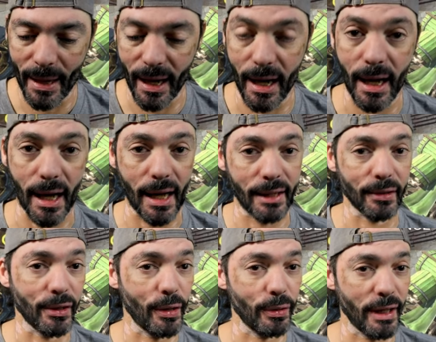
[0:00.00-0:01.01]
I don't
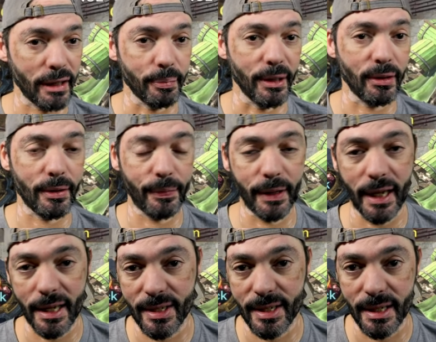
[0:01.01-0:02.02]
know, let me know if you
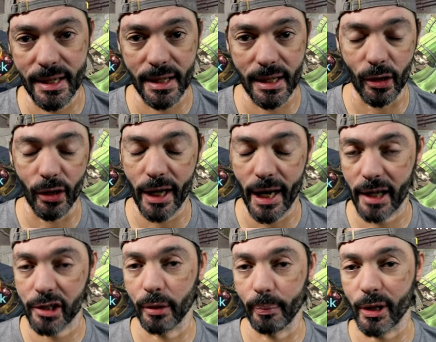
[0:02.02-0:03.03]
guys are
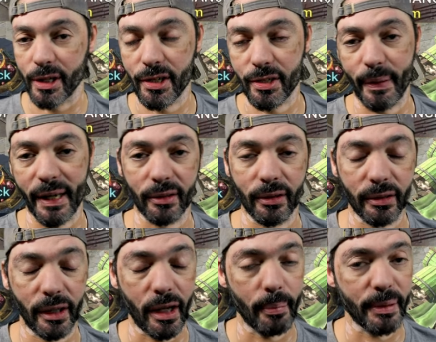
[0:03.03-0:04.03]
actually participating on
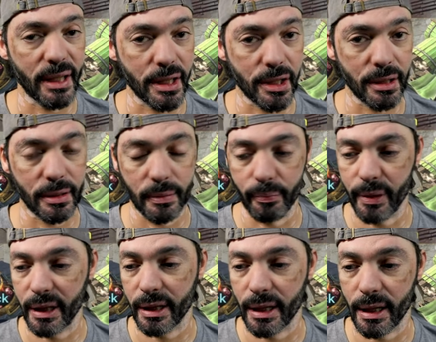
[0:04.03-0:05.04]
the competition,
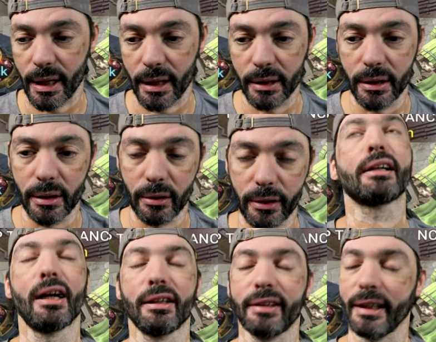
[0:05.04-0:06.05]
be on
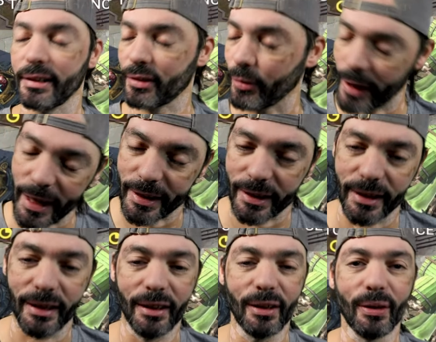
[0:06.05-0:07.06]
content
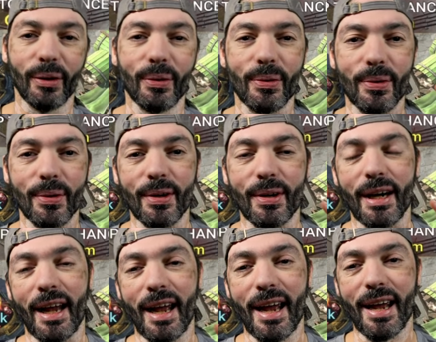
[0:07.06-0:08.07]
creator or
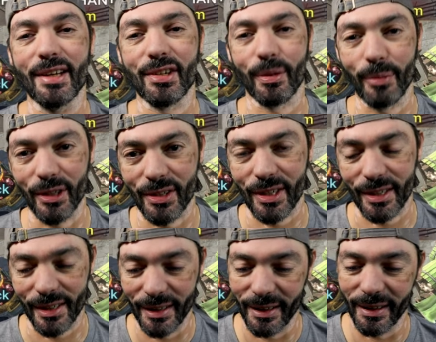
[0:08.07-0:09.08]
as community,
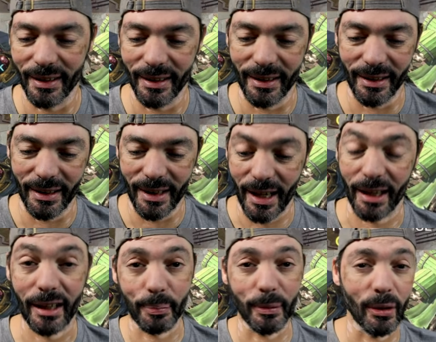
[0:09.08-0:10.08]
and
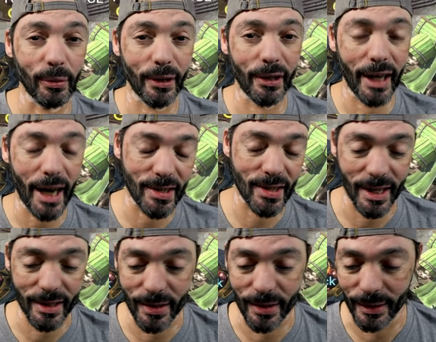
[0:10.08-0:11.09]
let me know where you guys
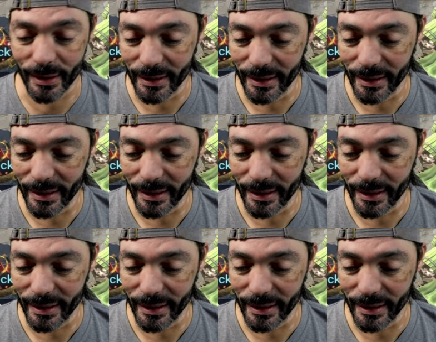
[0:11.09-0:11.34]
at too.